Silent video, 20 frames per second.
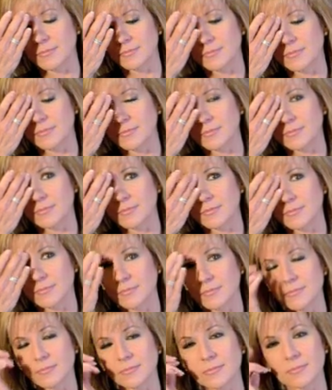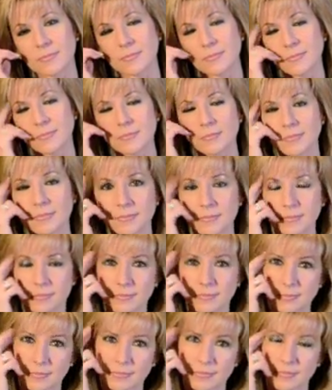side of the eye,
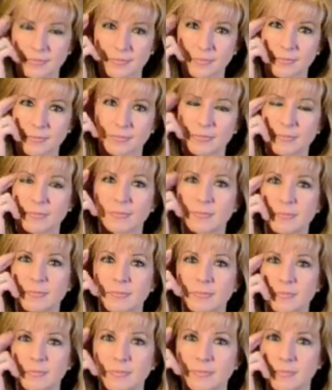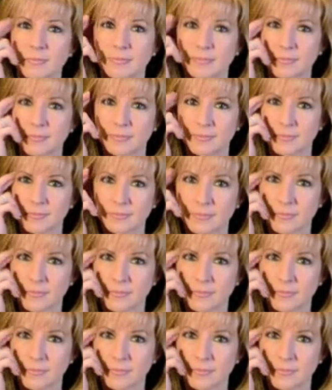I choose to let it go right now.